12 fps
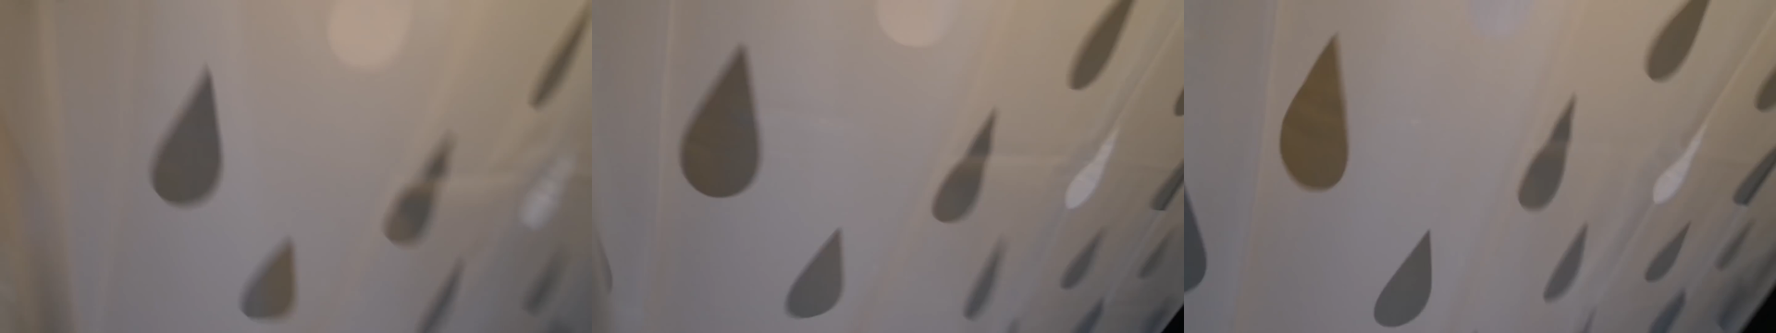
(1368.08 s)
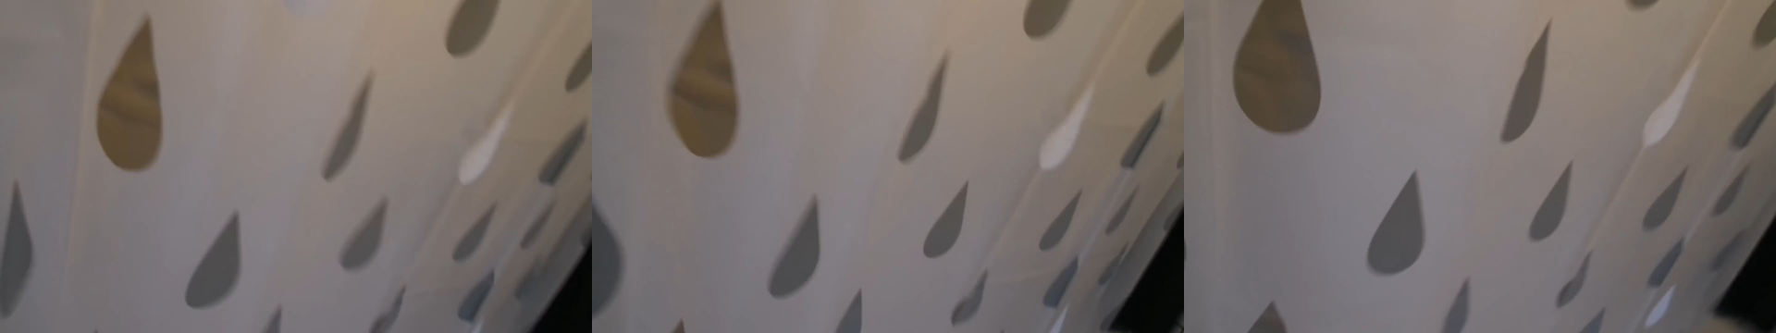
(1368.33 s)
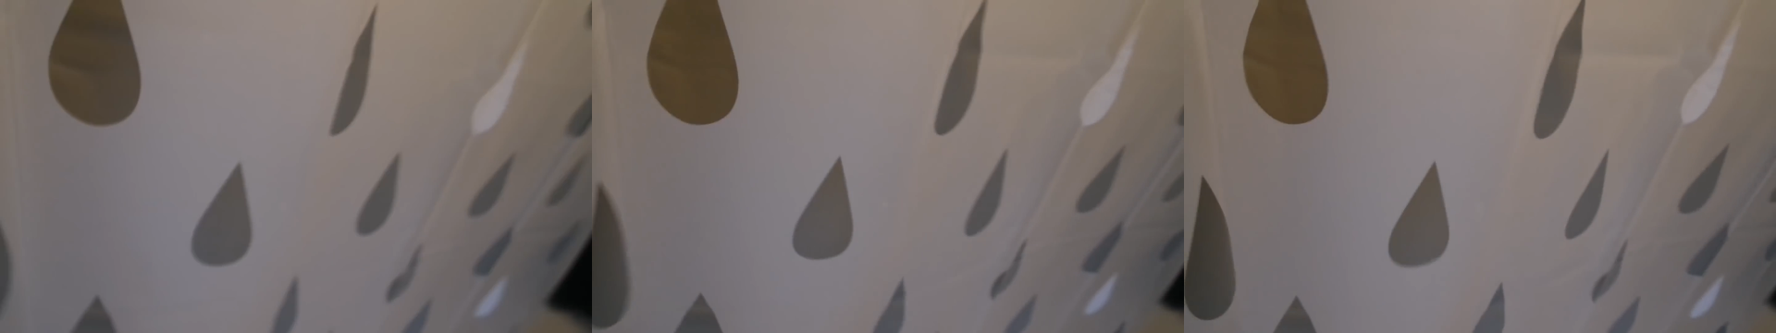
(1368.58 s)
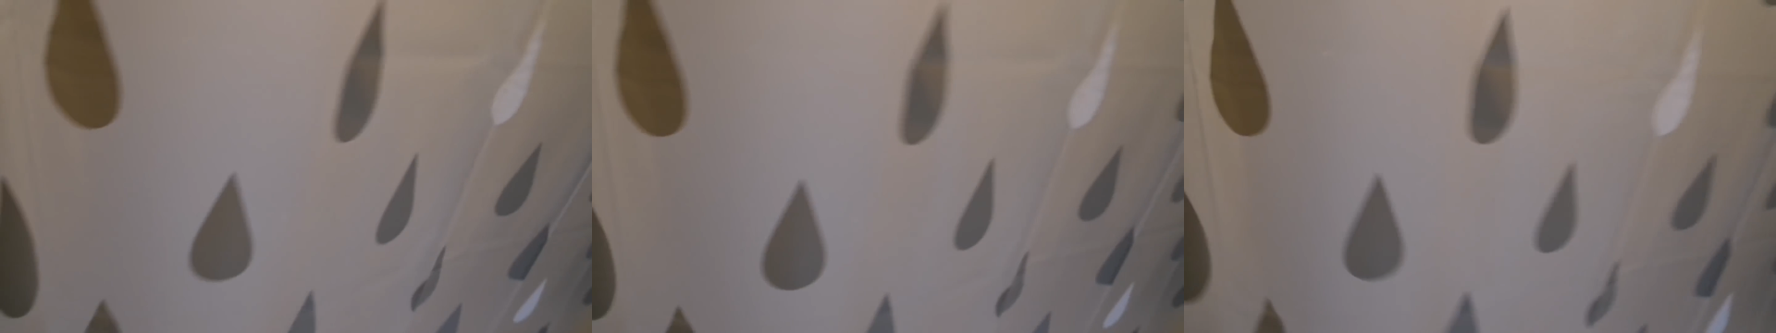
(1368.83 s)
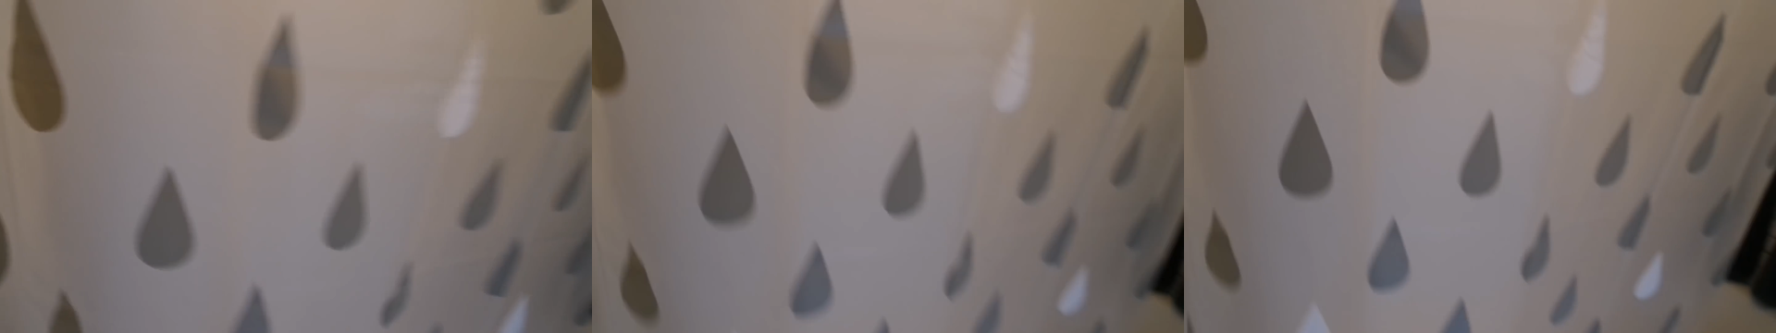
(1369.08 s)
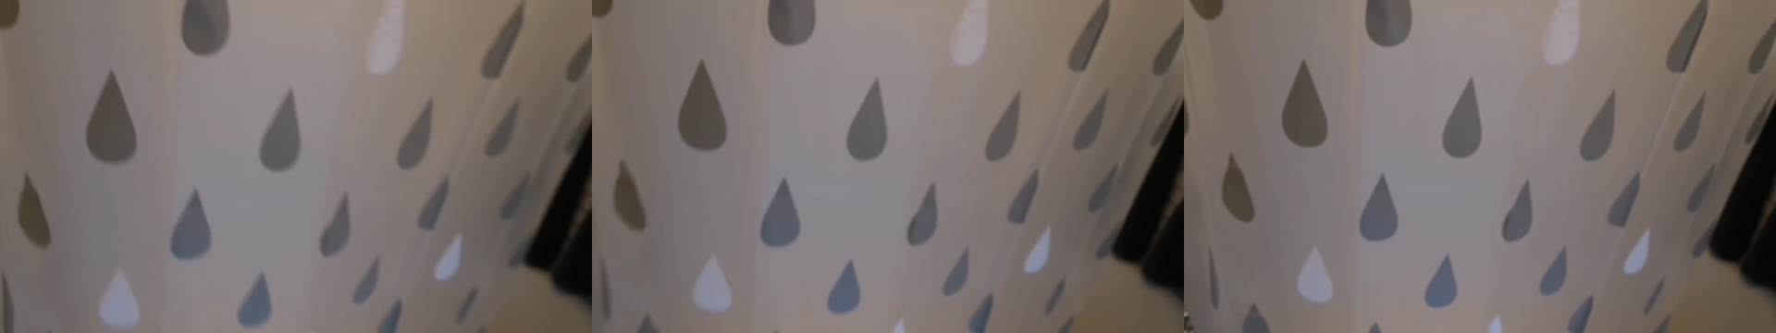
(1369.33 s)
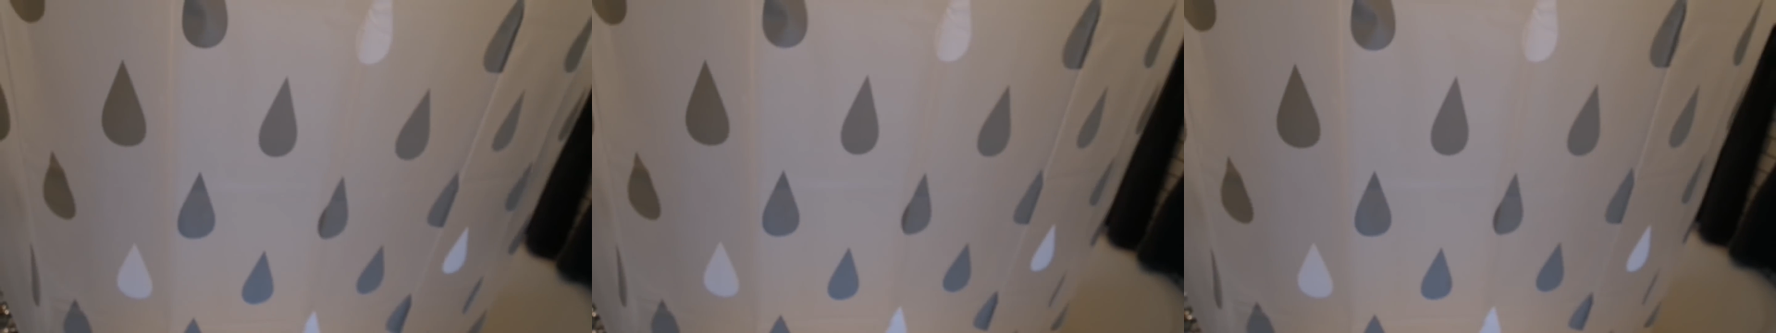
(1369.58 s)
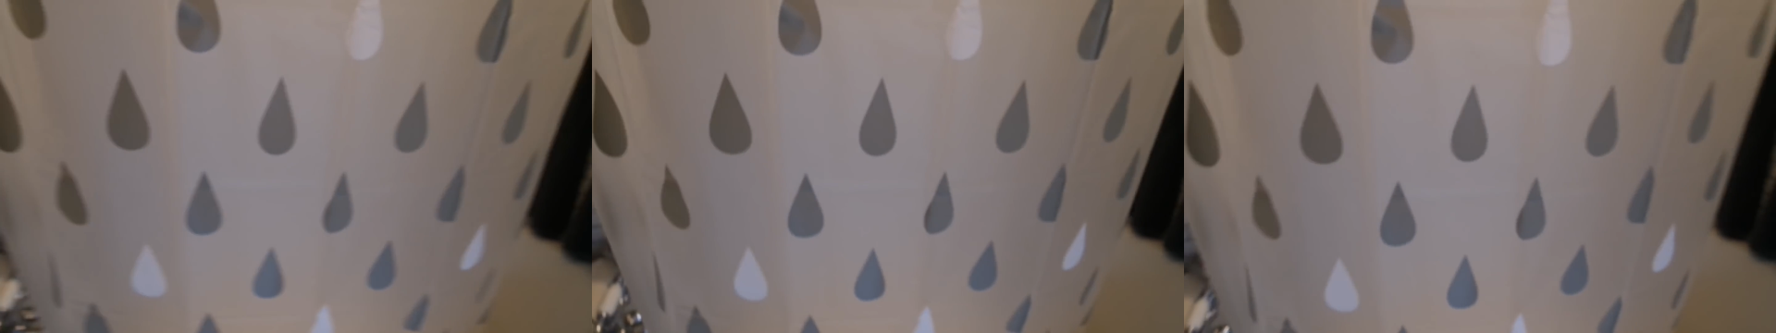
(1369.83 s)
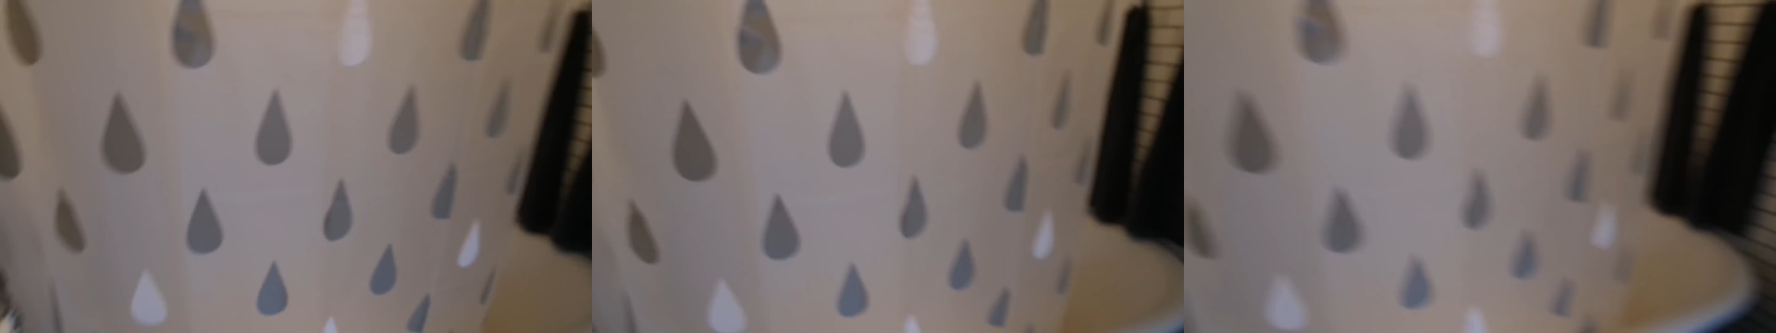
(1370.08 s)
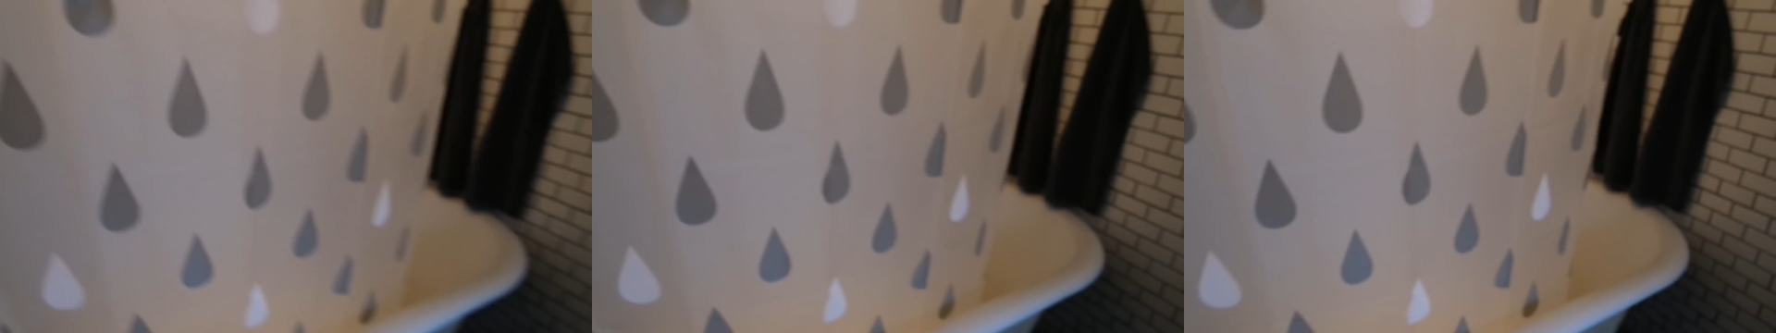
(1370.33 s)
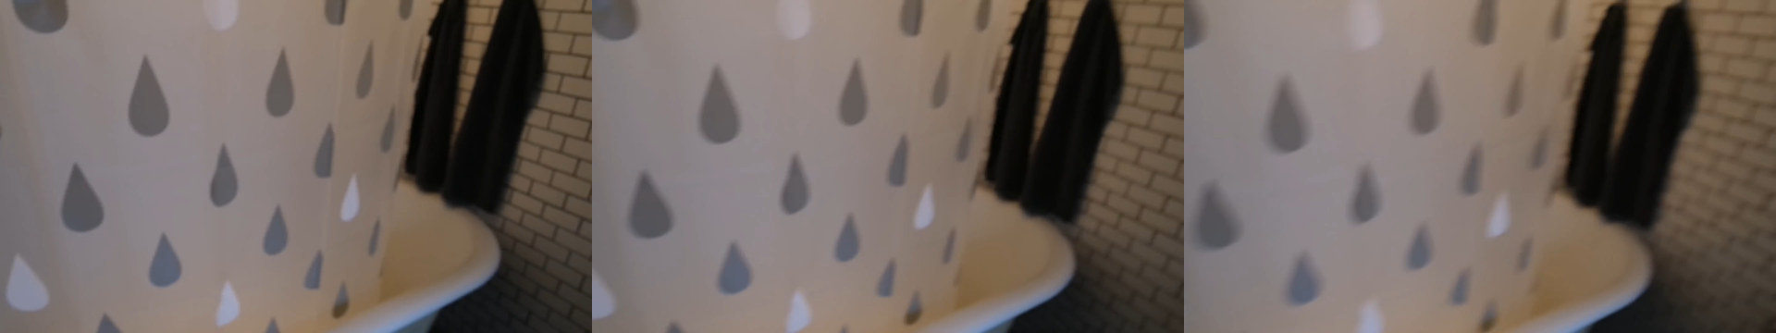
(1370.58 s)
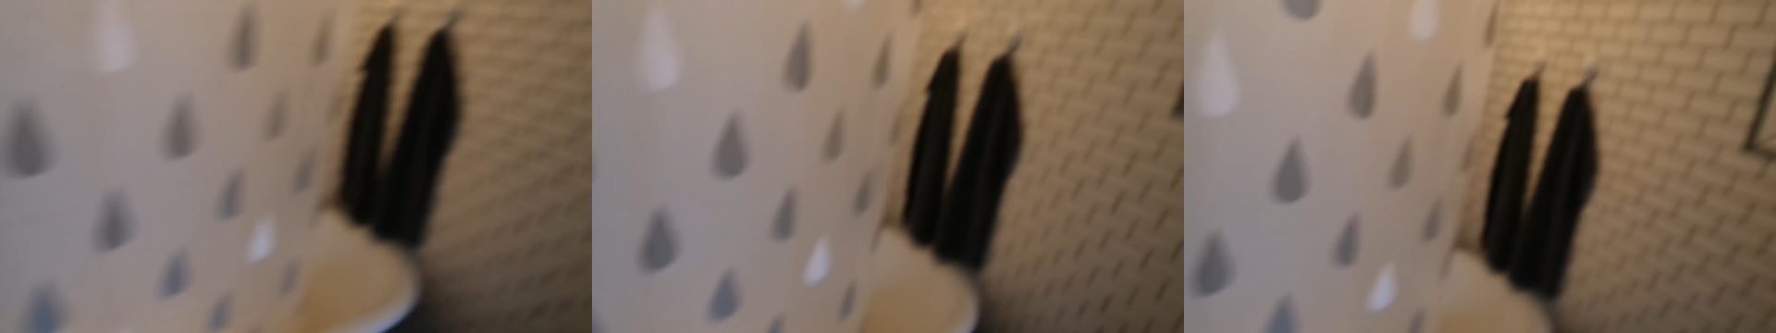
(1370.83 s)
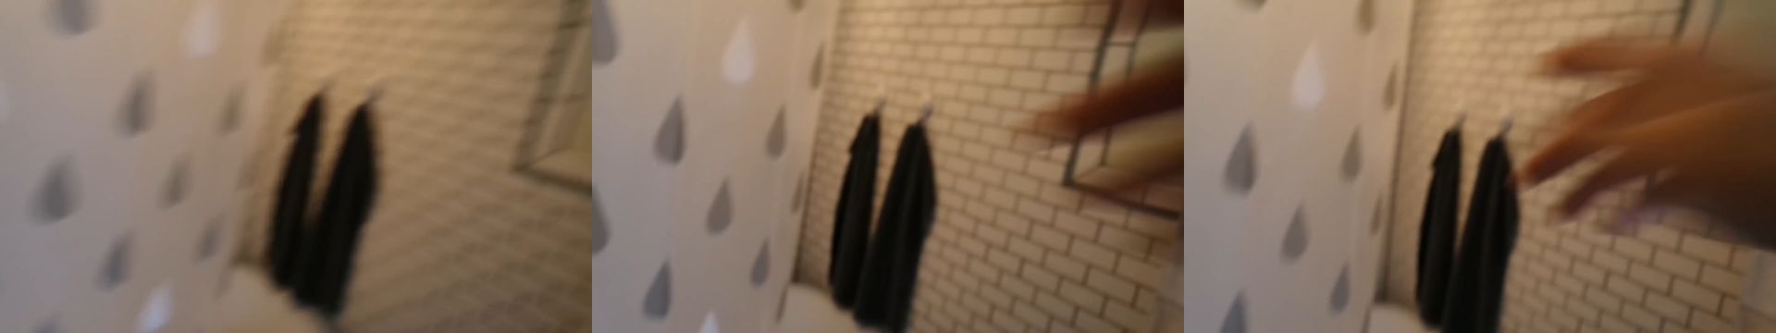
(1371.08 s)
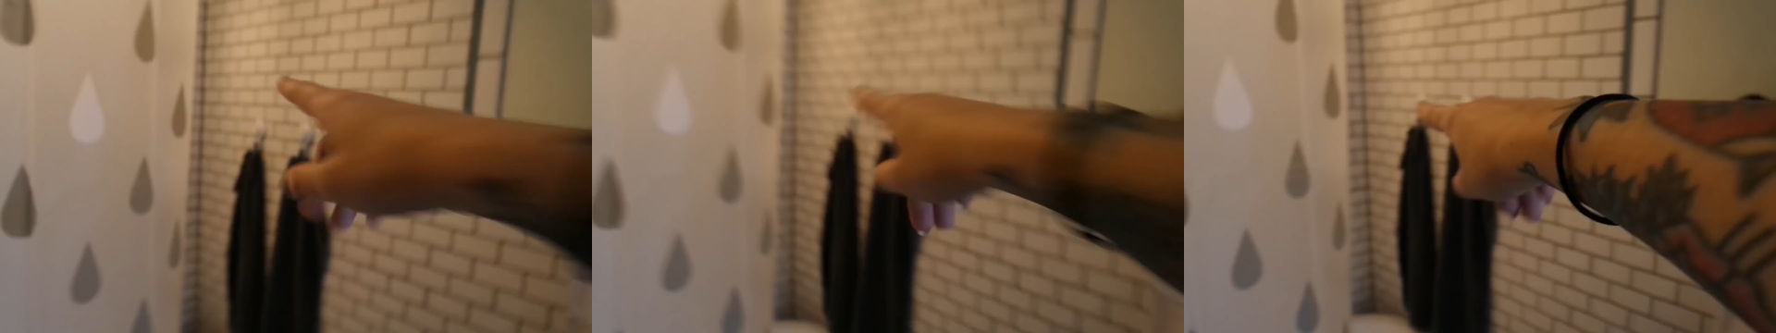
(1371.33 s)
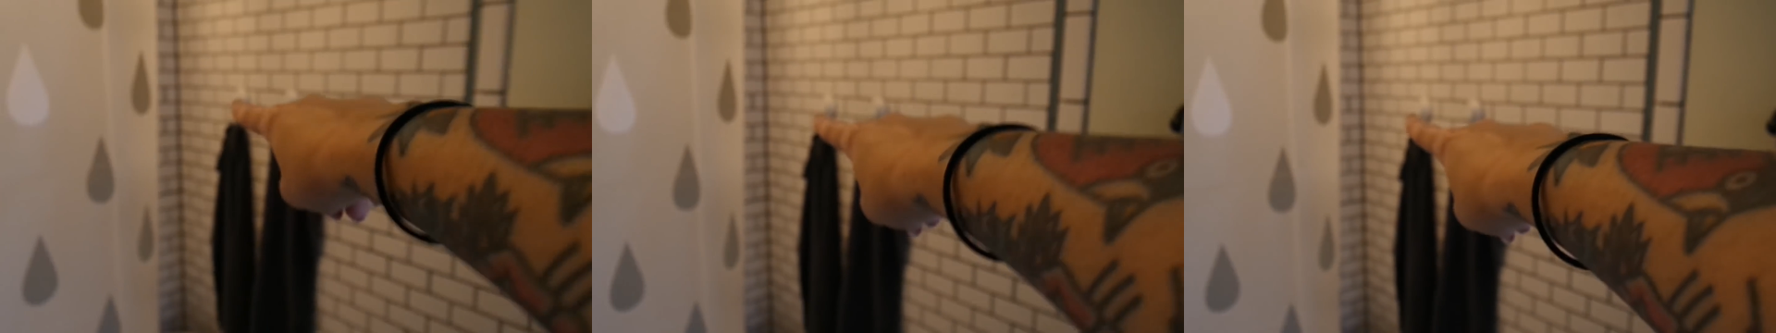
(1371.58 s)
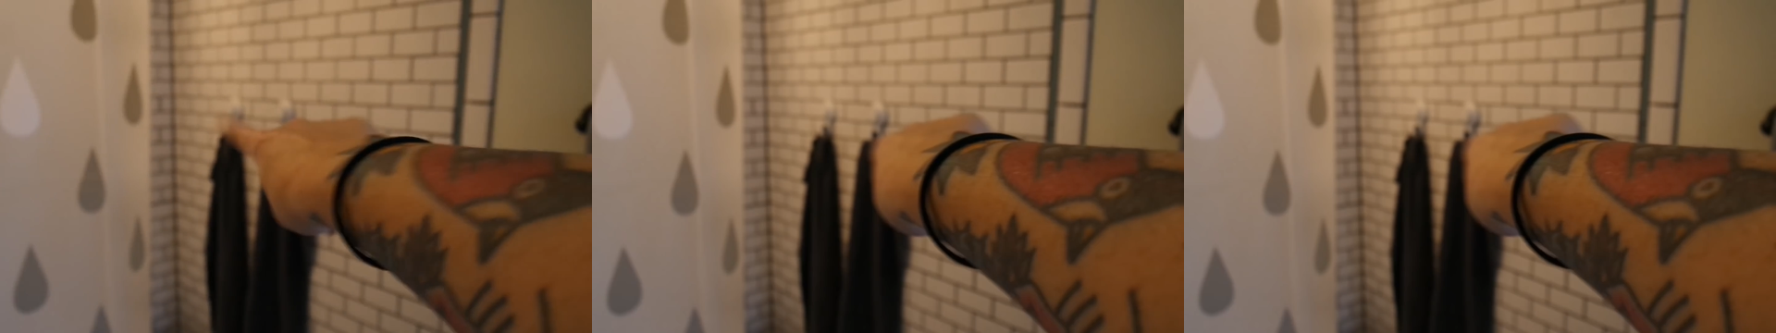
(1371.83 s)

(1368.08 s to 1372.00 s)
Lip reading: (no speaker visible)